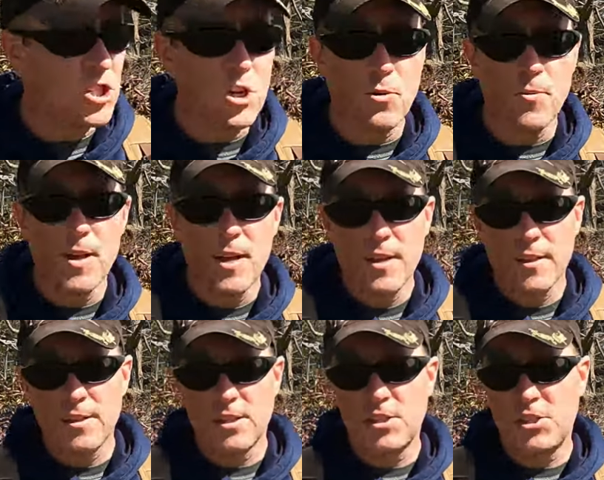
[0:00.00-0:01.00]
So
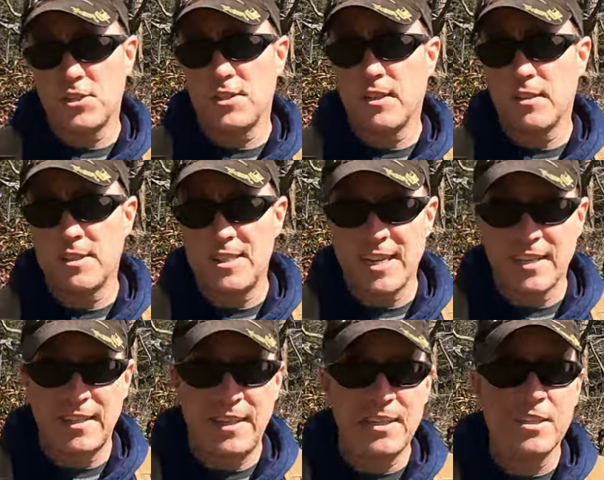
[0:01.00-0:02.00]
this is just another
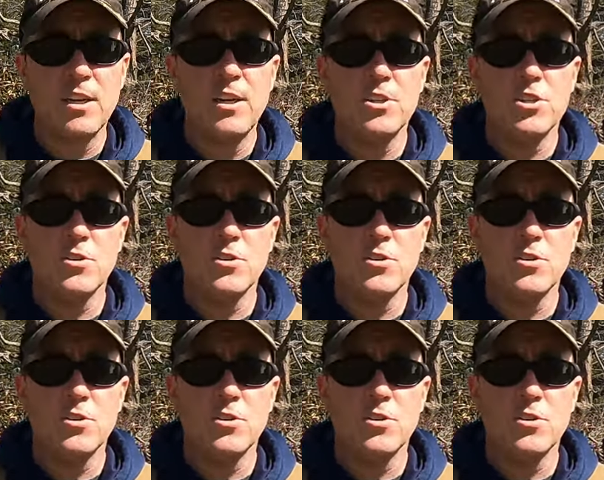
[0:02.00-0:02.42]
technique